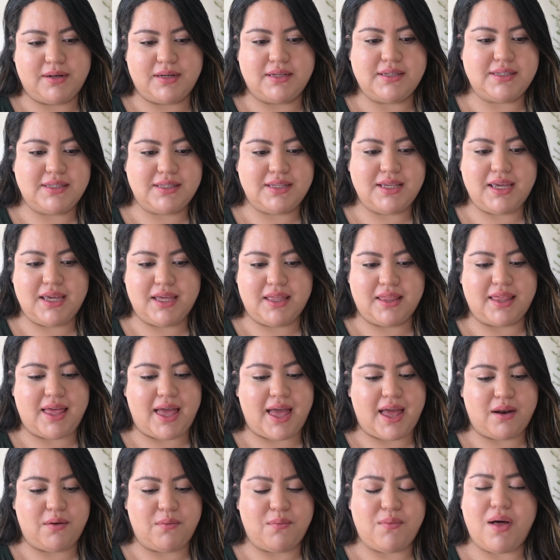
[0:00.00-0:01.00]
to see
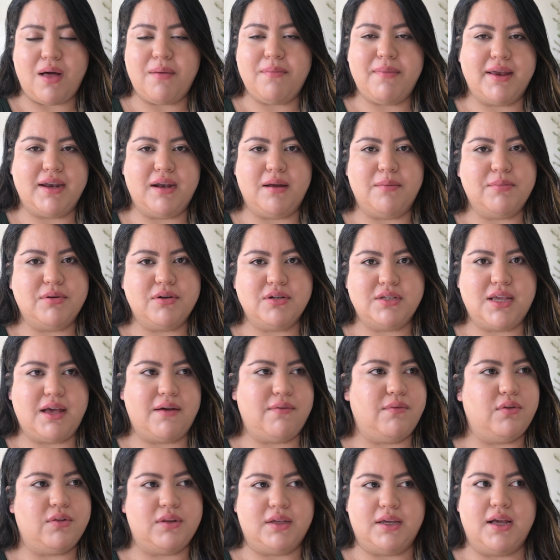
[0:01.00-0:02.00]
that while my numbers
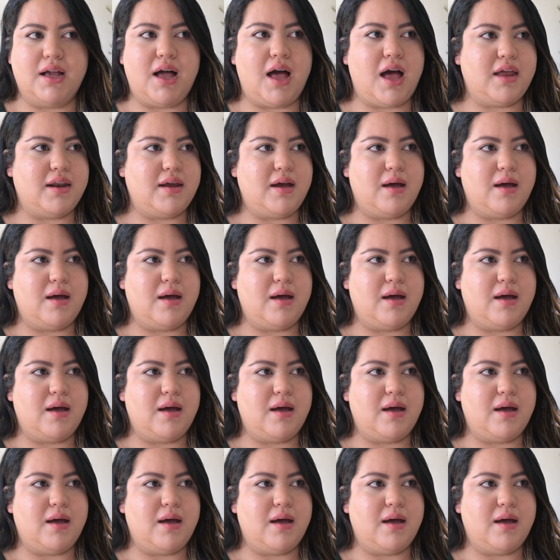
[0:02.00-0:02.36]
have only gone